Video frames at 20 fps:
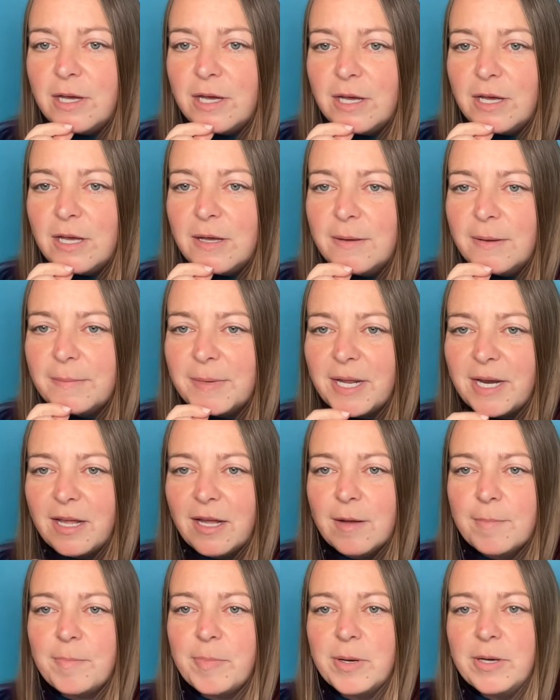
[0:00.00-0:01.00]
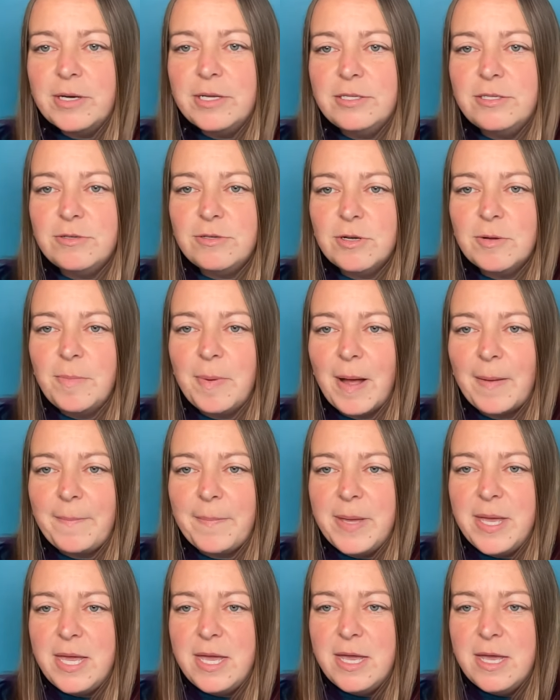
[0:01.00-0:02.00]
I'm getting a Bernedoodle
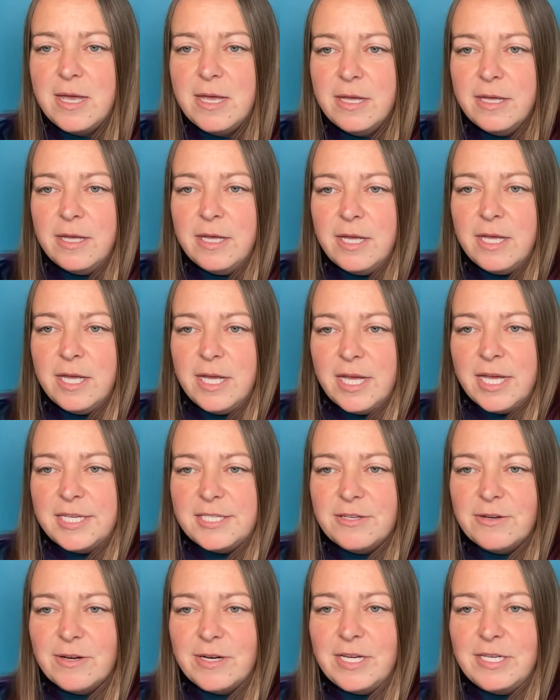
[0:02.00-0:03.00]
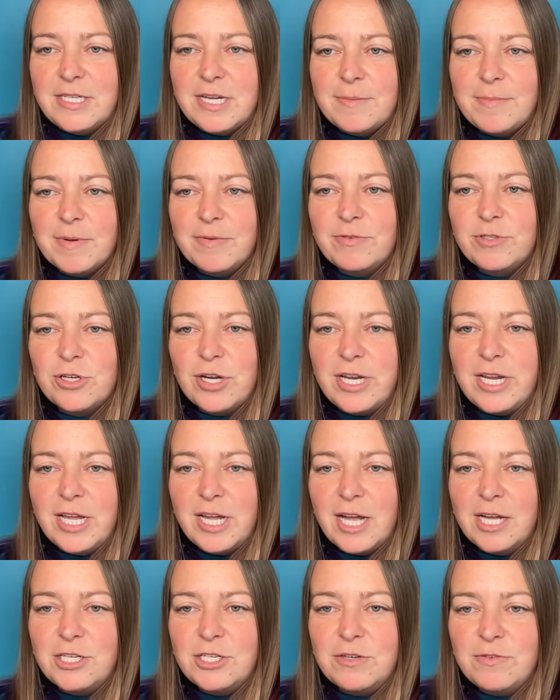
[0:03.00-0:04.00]
puppy. Is there any type of
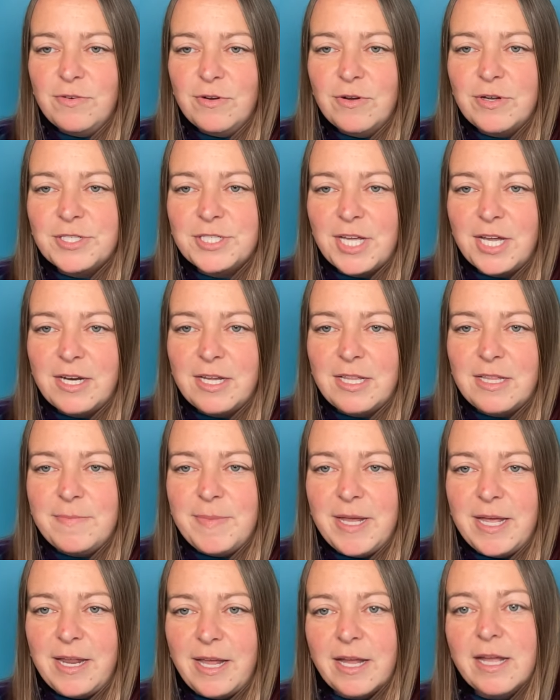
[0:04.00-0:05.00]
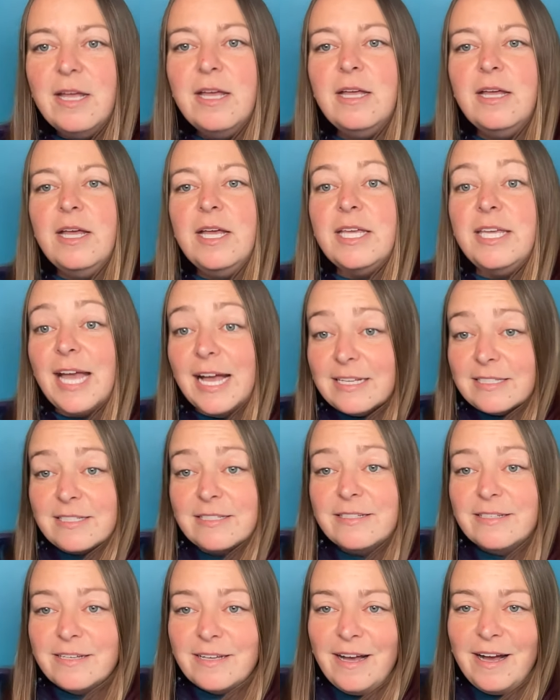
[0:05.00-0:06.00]
training I should focus on in the beginning?
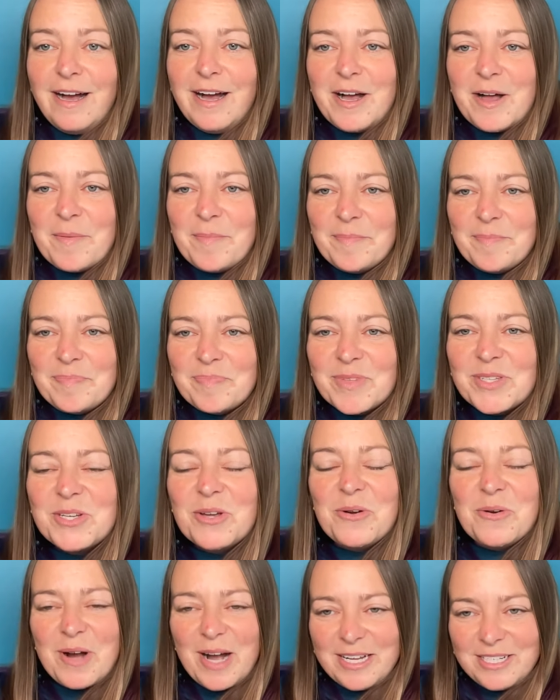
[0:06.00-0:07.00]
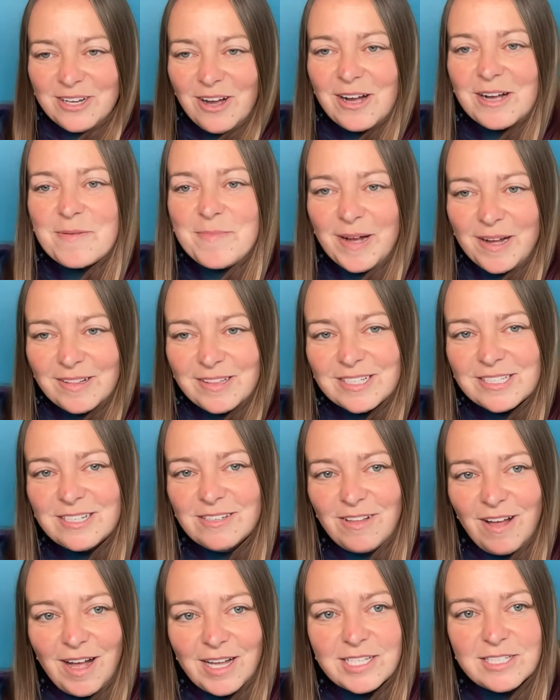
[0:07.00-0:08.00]
Yes. So I talk about this
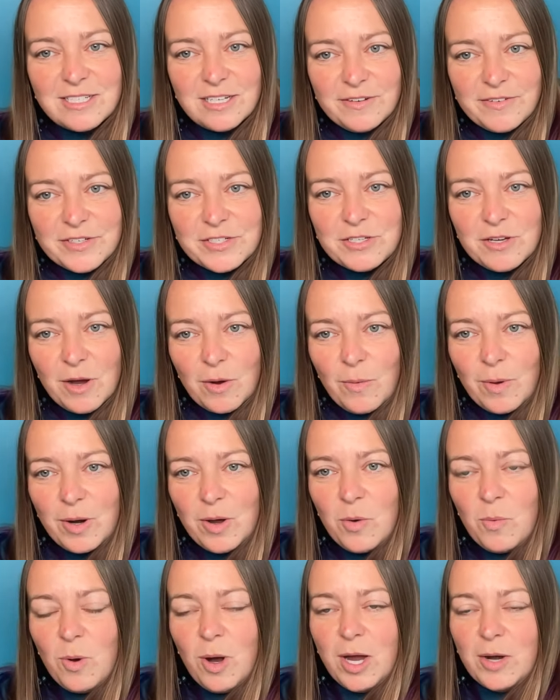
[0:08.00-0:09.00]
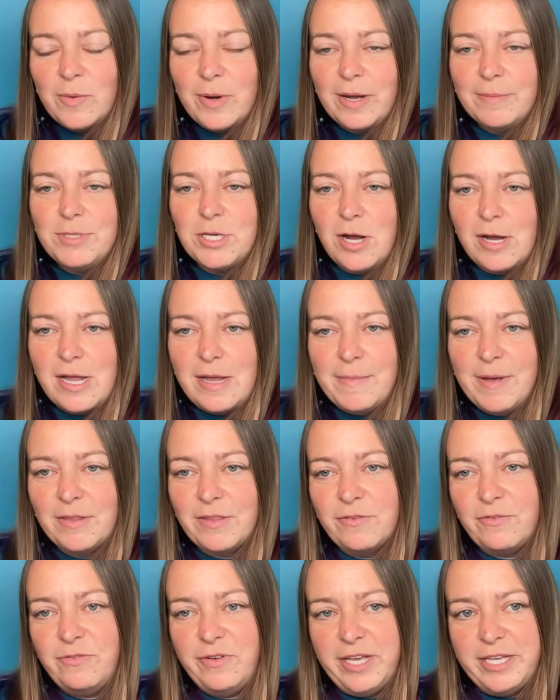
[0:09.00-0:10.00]
a lot in Service Dog 101 when I'm talking
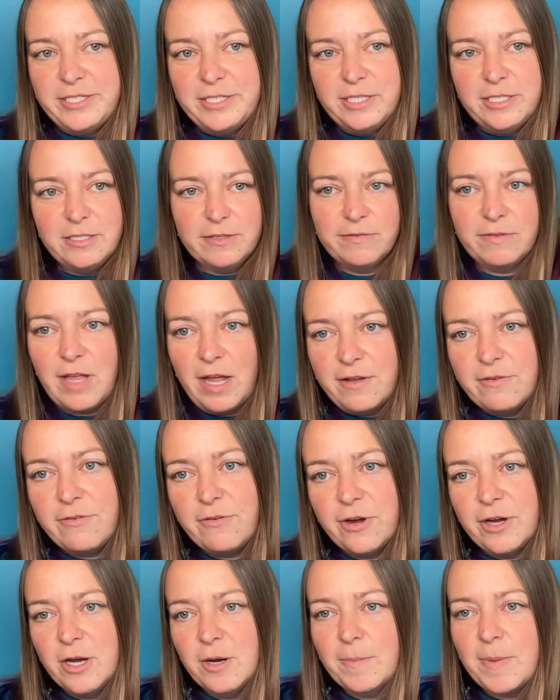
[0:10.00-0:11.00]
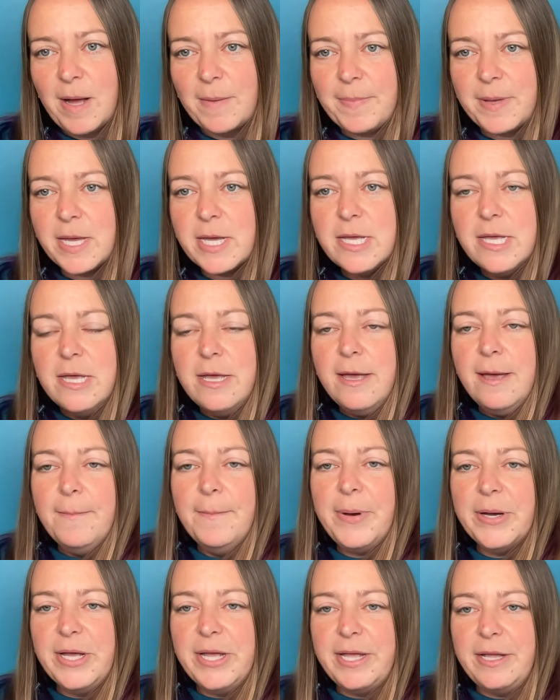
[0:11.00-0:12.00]
about the phases of life for your puppy,
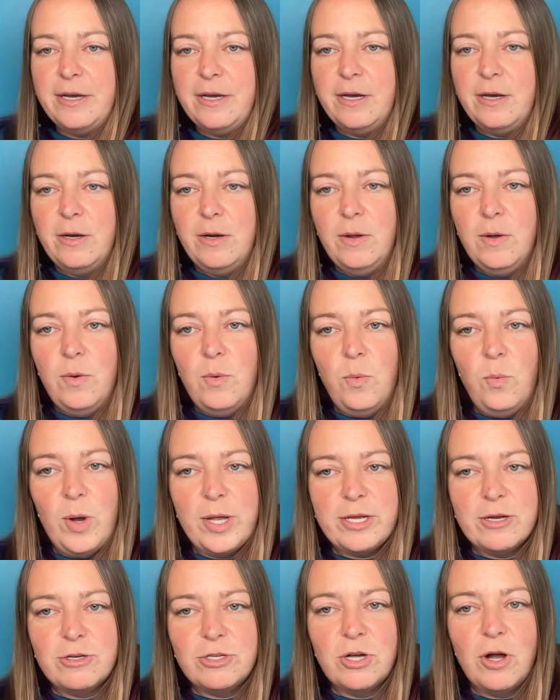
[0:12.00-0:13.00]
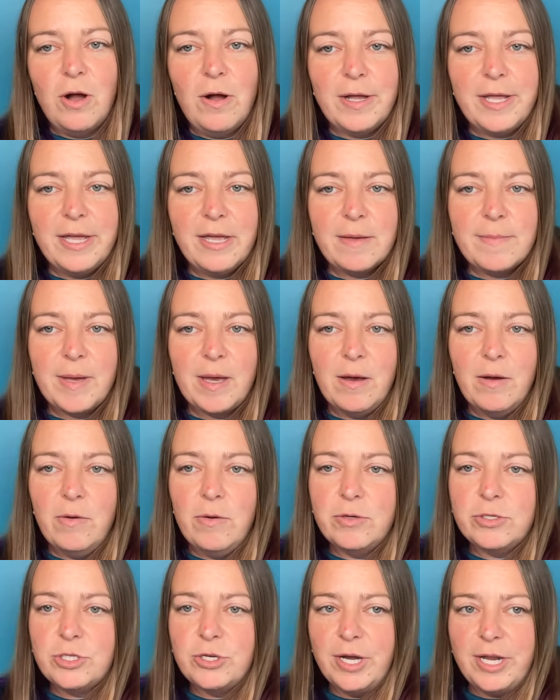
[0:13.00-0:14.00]
but when you're talking
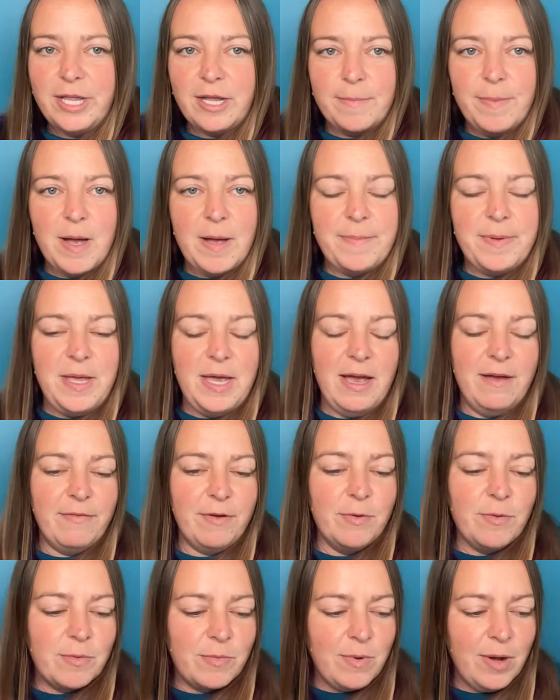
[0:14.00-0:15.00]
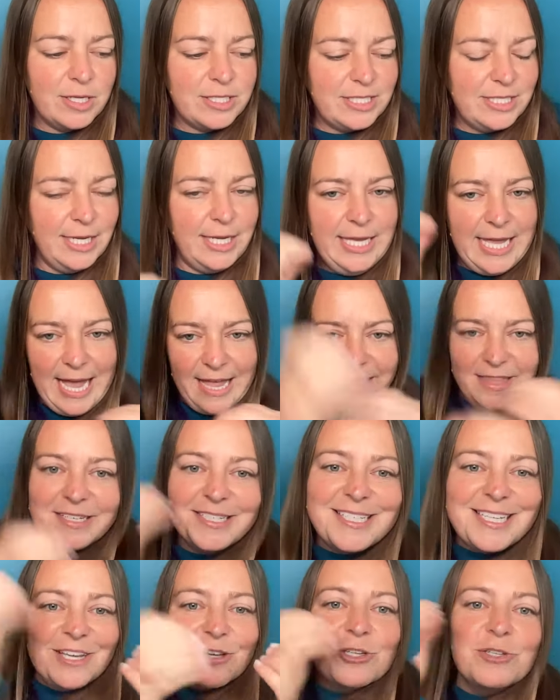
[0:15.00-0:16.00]
about training a puppy, everyone wants to get the
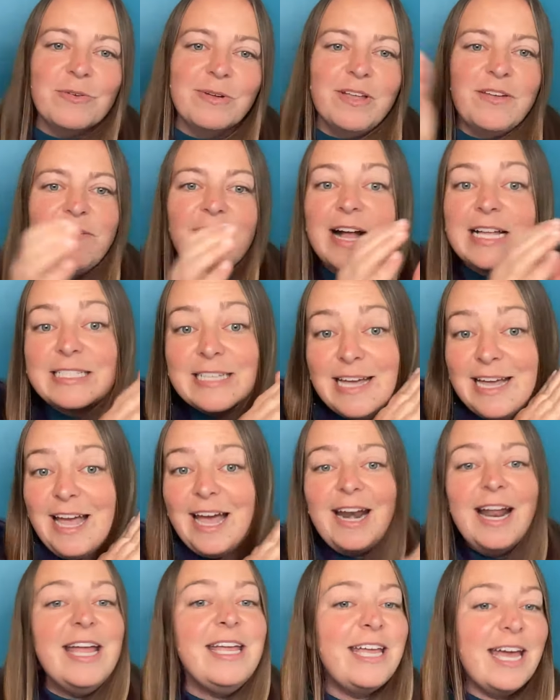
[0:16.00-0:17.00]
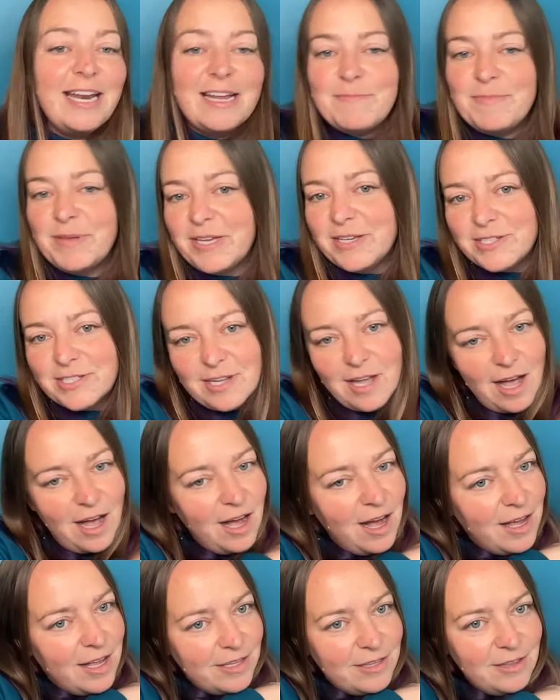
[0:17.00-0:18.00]
skills really fast. And I get it because
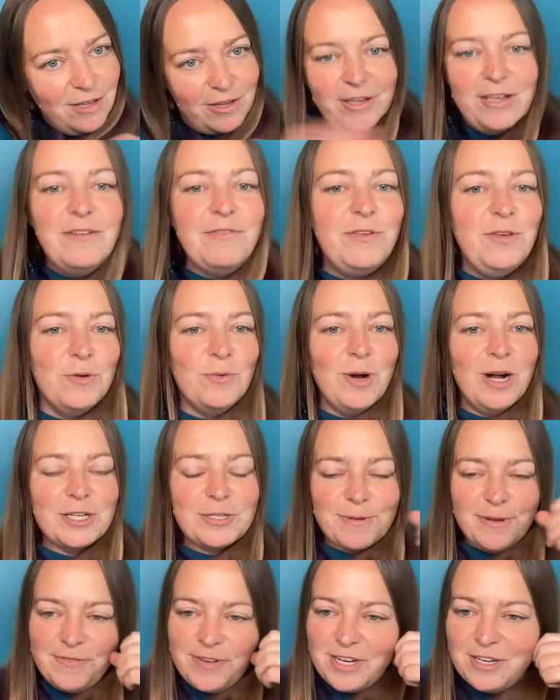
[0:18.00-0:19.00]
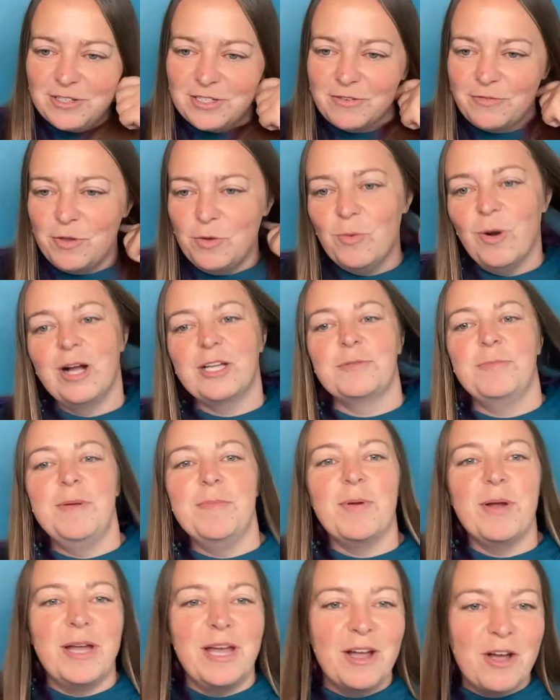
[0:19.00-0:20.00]
look, if you watch my videos, if you watch me
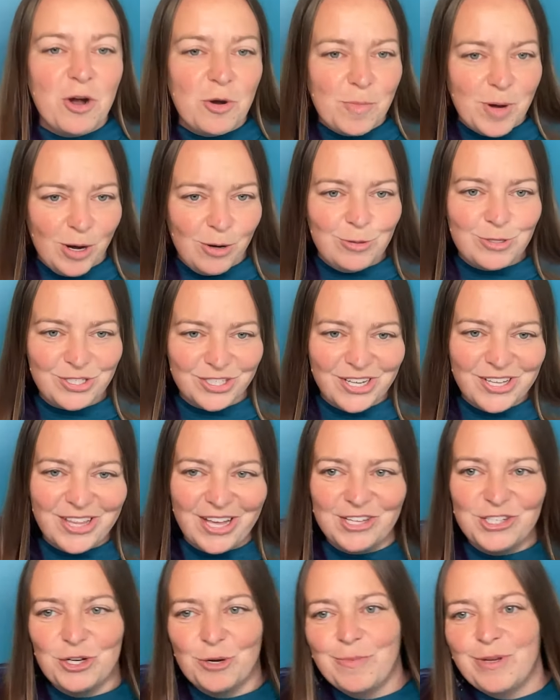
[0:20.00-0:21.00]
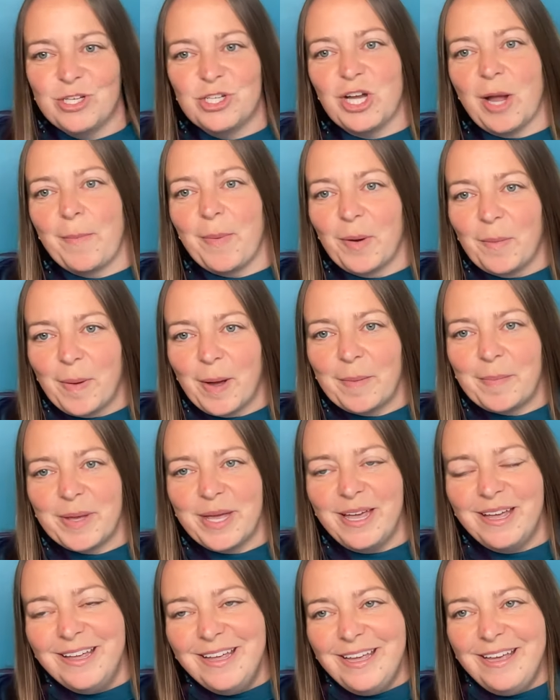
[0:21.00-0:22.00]
bringing home Osa, that German Shepherd
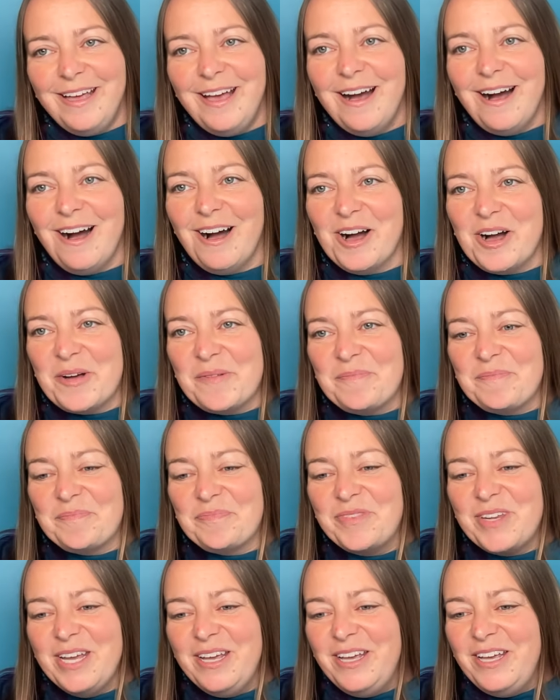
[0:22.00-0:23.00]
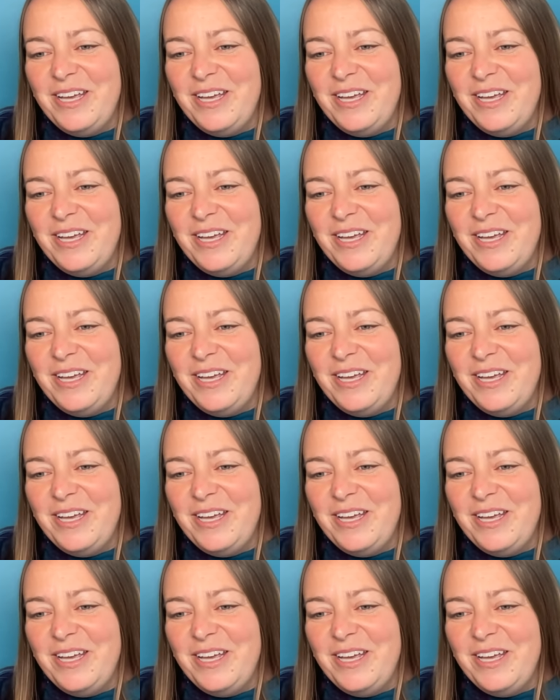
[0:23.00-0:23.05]
puppy, you